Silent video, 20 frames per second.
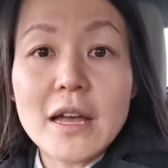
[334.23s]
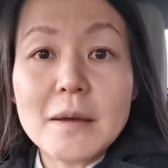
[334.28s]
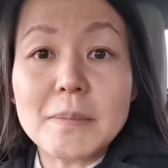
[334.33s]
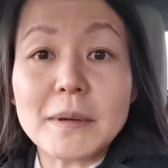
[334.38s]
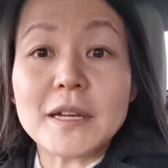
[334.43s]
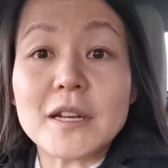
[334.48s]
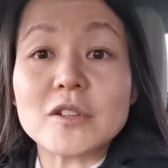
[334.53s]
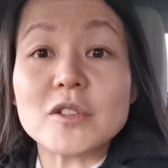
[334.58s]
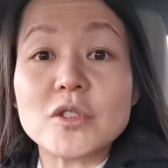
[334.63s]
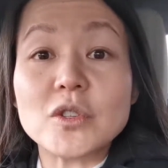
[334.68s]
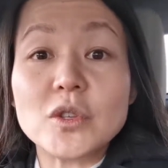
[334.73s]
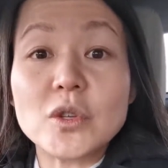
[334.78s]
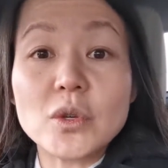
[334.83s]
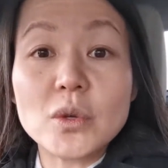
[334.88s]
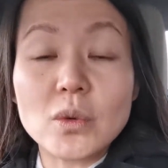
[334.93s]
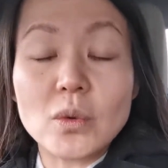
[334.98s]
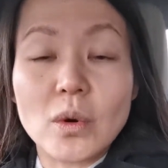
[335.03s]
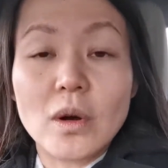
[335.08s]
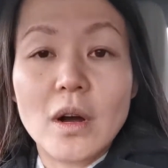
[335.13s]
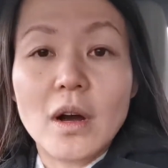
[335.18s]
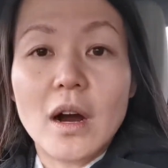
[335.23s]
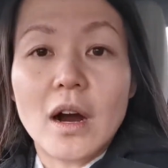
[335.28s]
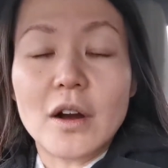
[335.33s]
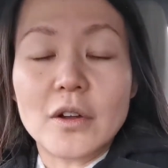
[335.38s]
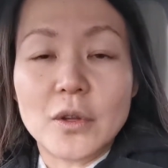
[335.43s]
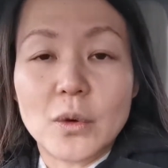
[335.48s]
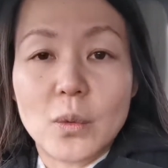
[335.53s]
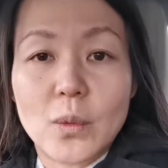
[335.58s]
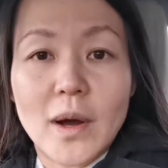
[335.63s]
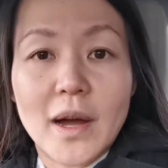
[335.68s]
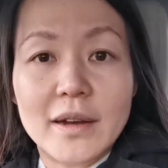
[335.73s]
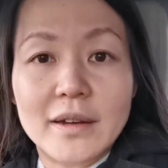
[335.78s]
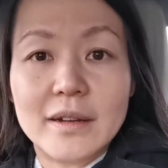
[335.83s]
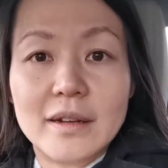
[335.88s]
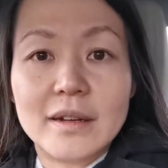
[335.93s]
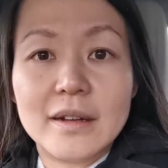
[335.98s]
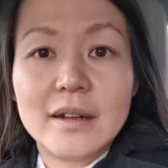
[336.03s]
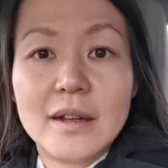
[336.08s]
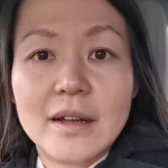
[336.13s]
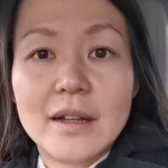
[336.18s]
because you are the one
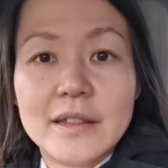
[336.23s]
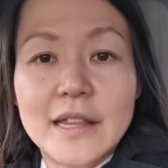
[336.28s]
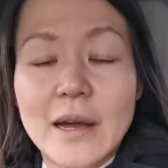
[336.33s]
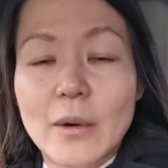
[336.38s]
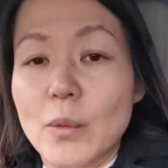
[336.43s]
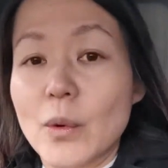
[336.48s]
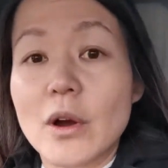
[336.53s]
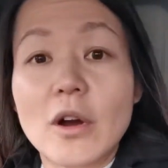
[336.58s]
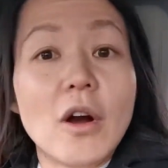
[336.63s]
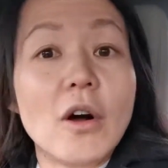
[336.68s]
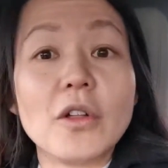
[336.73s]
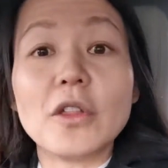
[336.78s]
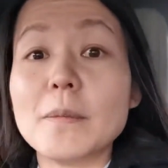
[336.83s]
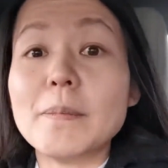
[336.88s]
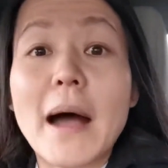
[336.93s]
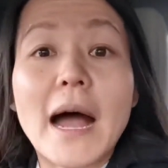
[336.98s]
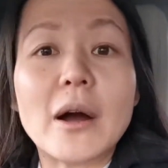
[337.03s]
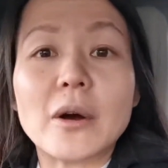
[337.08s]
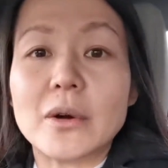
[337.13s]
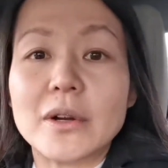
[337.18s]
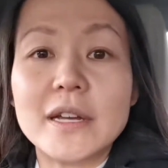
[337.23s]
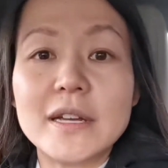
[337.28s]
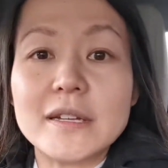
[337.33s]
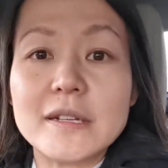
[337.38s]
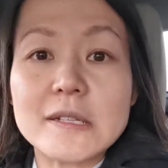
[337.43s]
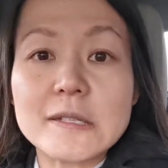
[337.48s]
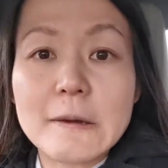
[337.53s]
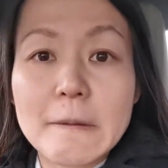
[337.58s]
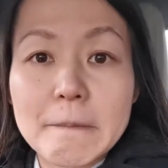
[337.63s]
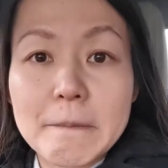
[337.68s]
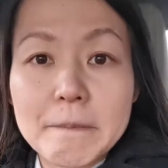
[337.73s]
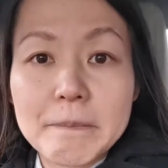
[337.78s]
where all the power is.